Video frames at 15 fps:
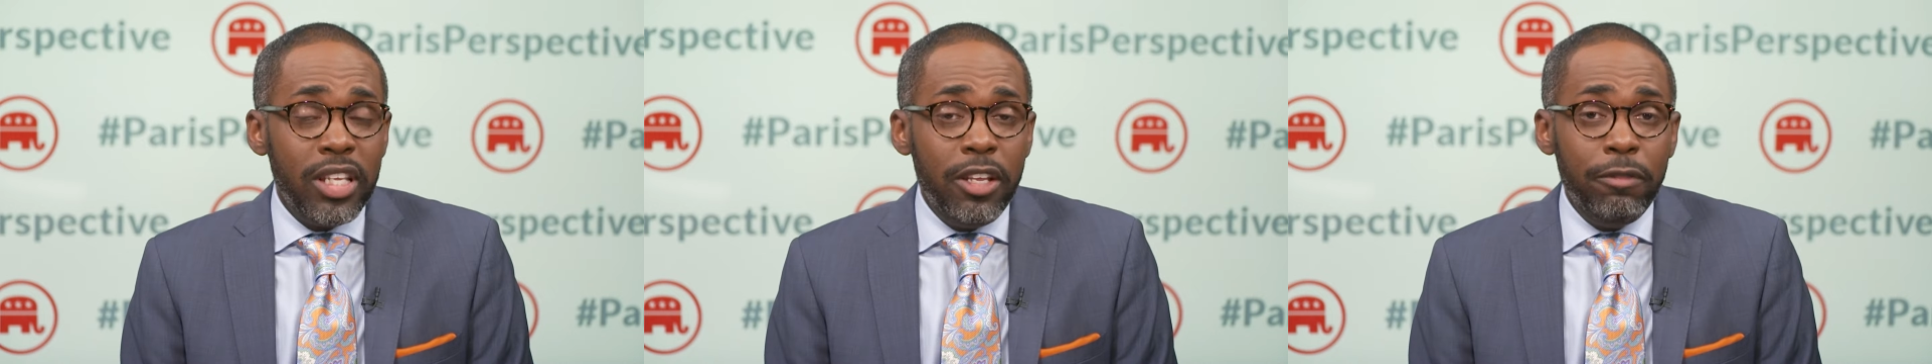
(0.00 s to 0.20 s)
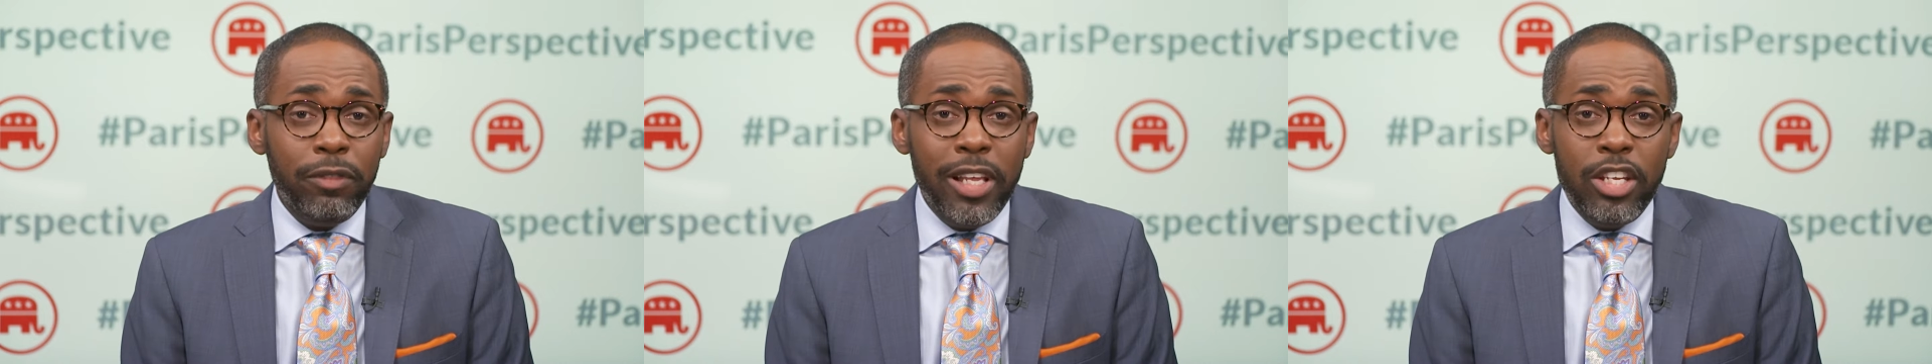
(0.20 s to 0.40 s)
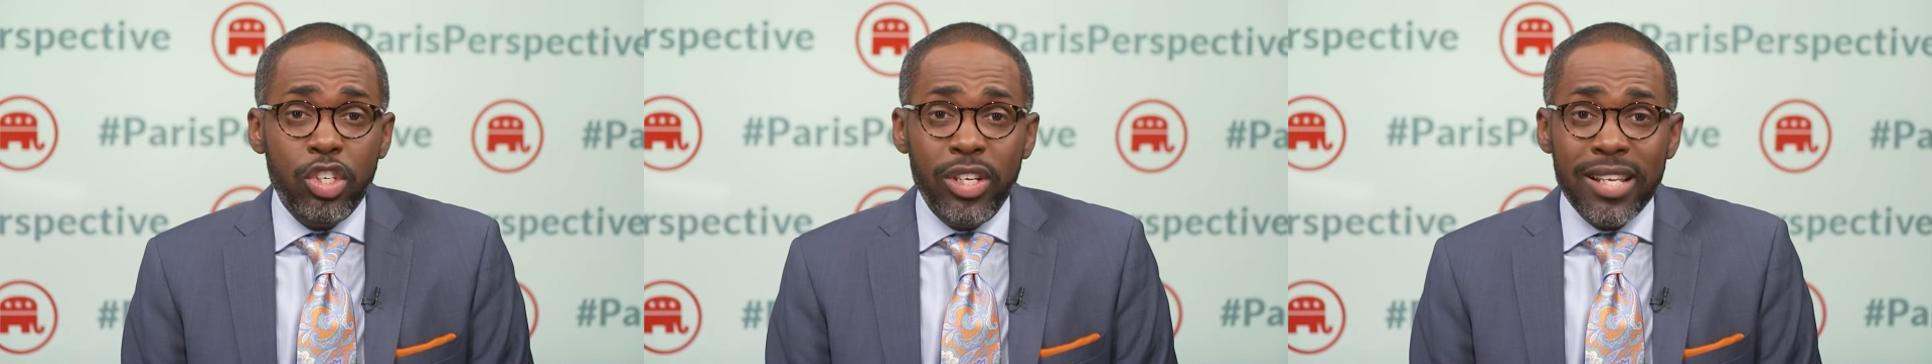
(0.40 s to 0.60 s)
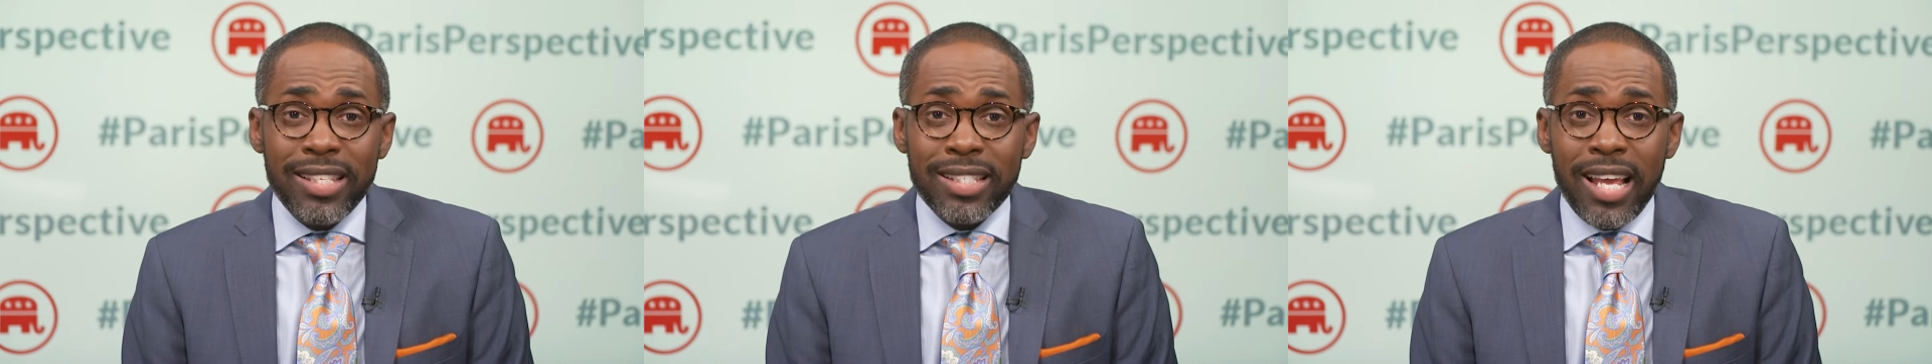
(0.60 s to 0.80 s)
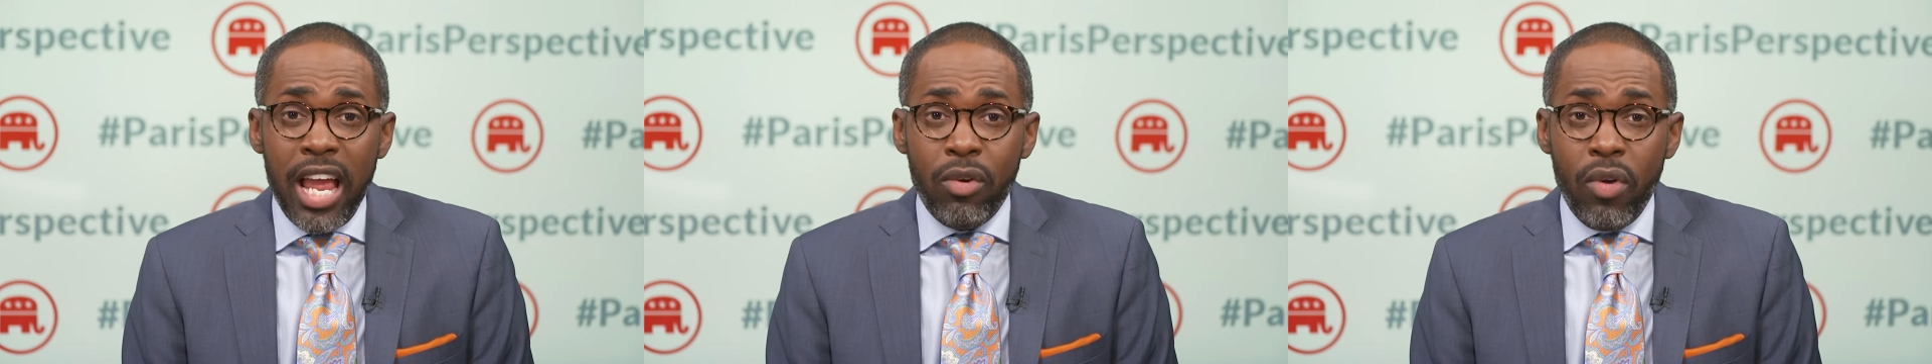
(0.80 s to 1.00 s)
inflation
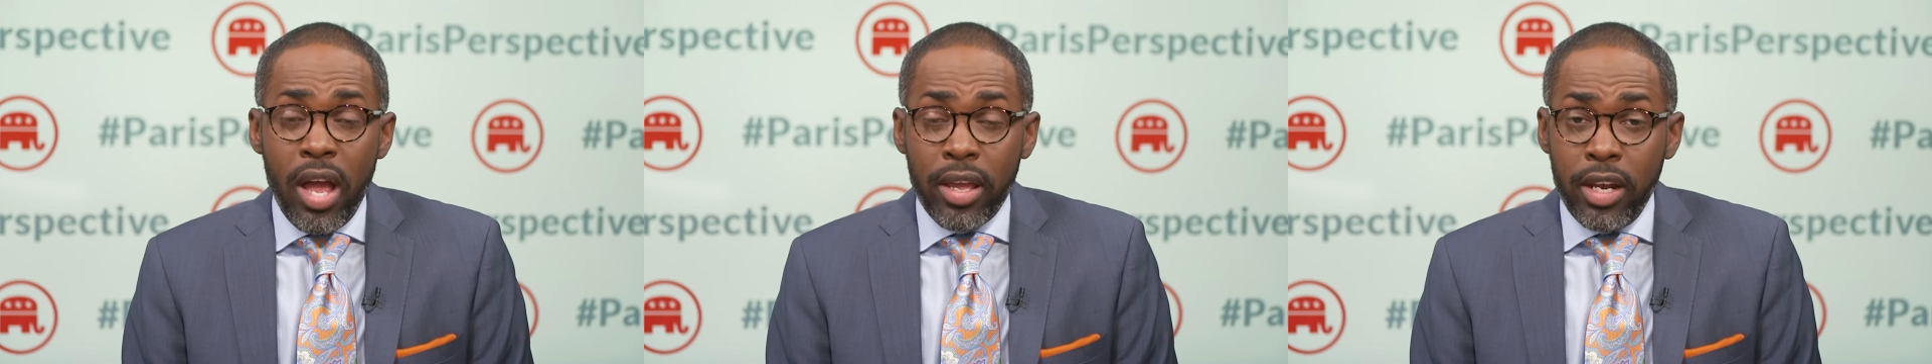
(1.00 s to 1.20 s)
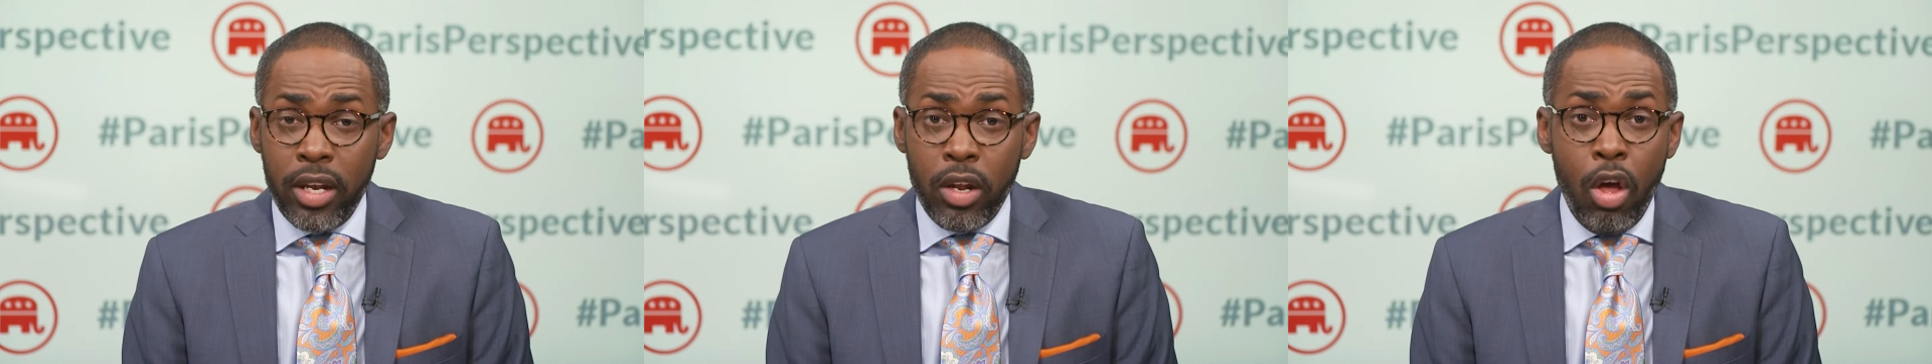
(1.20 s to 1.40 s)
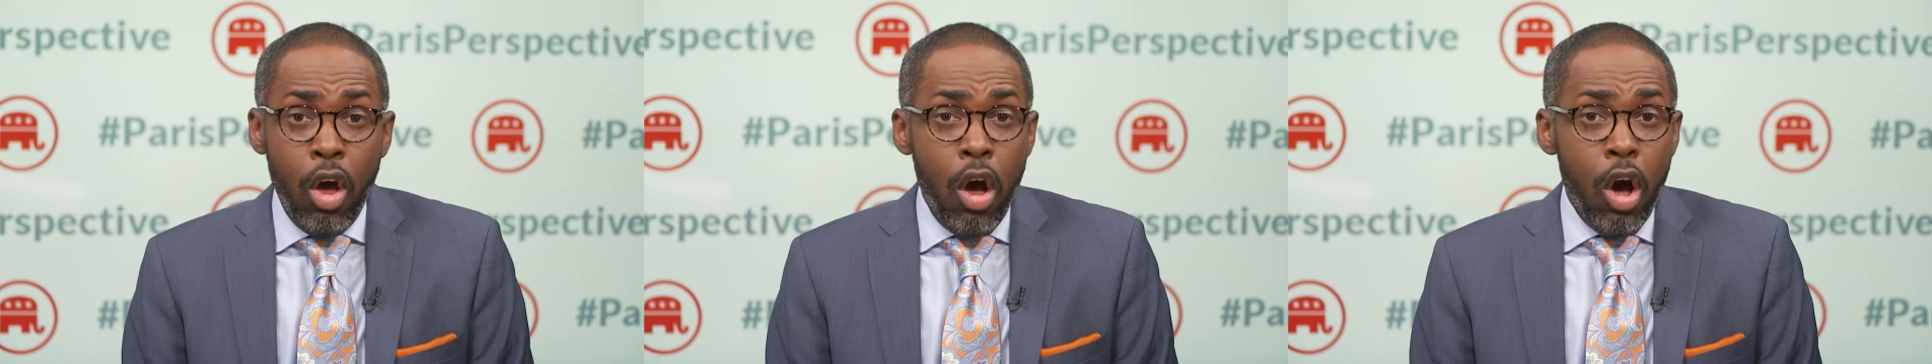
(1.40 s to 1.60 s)
has skyrocketed